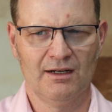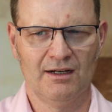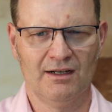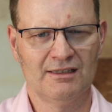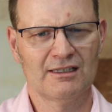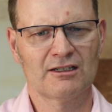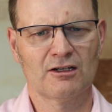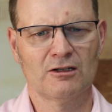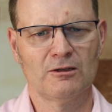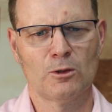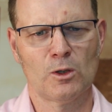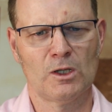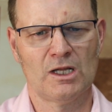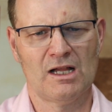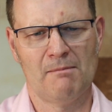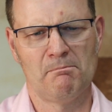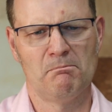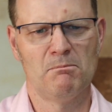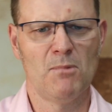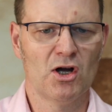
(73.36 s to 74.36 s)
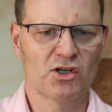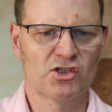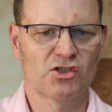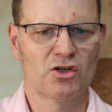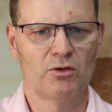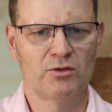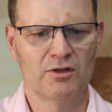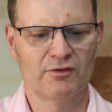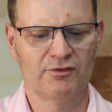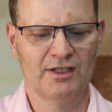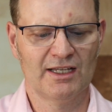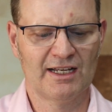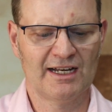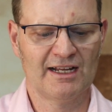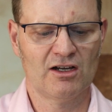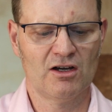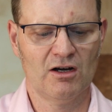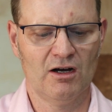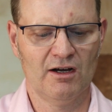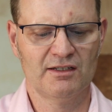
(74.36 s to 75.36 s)
A little macho
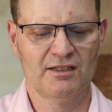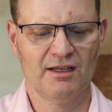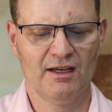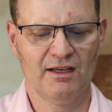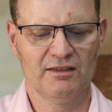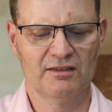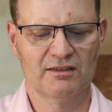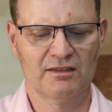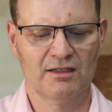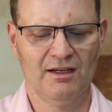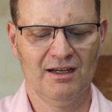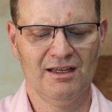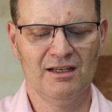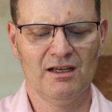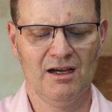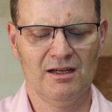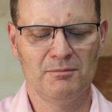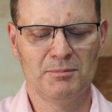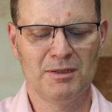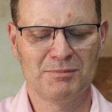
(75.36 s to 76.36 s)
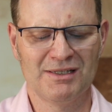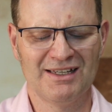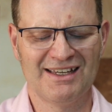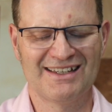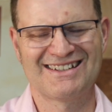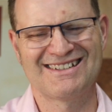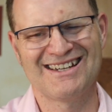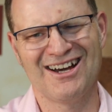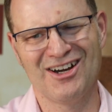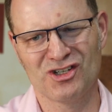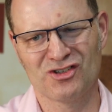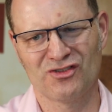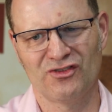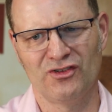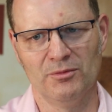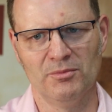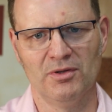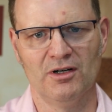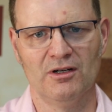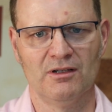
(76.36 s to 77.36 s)
deflating context, I'd been playing touch
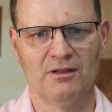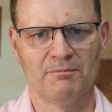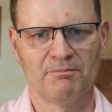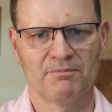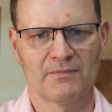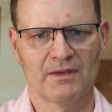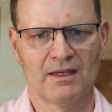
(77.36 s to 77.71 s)
football